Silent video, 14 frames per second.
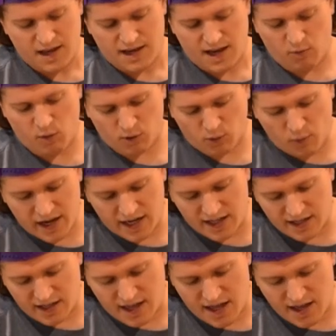And what we're
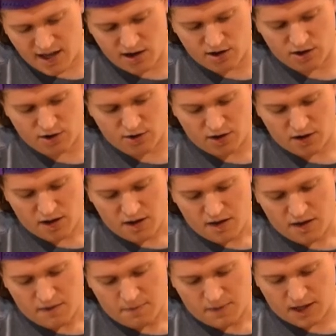waiting here,
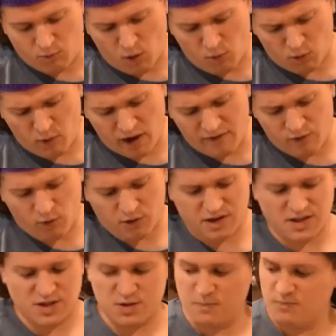like what we're waiting for
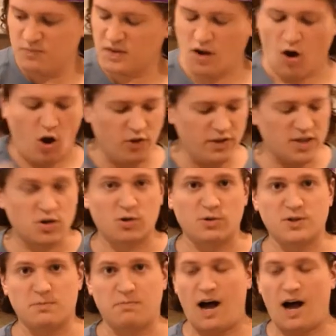is all these kernels will